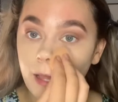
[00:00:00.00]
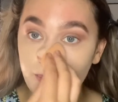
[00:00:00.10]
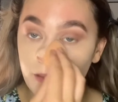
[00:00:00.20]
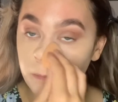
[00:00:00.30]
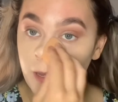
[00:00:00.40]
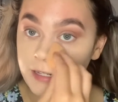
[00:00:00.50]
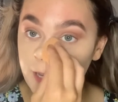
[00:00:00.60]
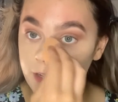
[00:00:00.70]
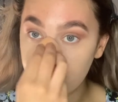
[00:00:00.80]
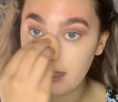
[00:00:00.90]
the
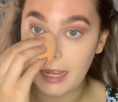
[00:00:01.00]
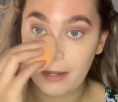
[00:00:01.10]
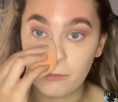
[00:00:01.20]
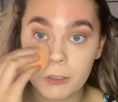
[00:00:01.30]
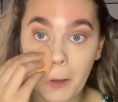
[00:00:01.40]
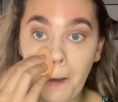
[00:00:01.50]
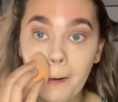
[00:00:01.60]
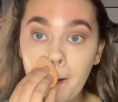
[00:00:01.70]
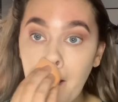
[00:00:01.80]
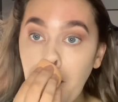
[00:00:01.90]
medication that he was
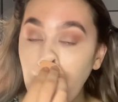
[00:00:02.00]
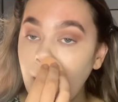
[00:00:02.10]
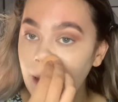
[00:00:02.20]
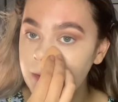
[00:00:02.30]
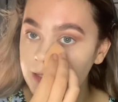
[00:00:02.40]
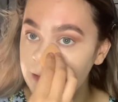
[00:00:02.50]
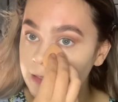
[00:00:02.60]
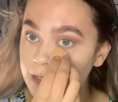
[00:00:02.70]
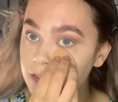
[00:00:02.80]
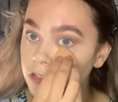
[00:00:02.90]
on kept his
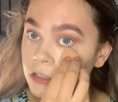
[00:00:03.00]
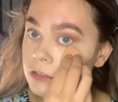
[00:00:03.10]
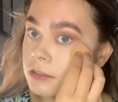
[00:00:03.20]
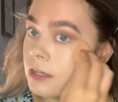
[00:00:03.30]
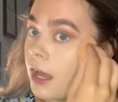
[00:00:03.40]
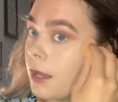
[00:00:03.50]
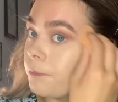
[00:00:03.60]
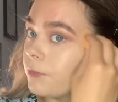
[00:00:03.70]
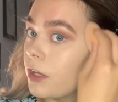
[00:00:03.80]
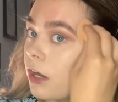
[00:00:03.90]
seizures
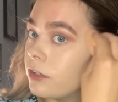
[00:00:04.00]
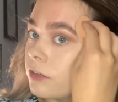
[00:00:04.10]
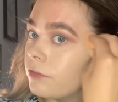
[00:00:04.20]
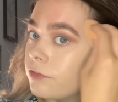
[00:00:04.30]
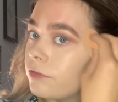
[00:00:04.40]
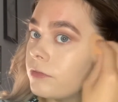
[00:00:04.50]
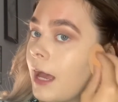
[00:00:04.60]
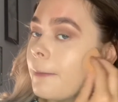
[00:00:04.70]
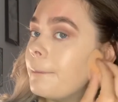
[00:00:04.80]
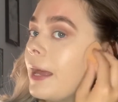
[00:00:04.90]
kind of
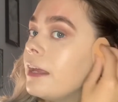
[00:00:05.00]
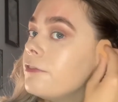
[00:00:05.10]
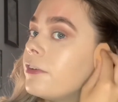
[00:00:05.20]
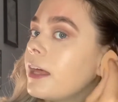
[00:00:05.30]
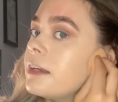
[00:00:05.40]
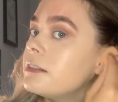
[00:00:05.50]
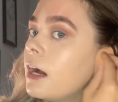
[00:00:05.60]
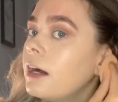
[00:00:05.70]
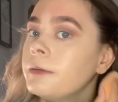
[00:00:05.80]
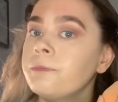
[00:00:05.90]
at bay for that time.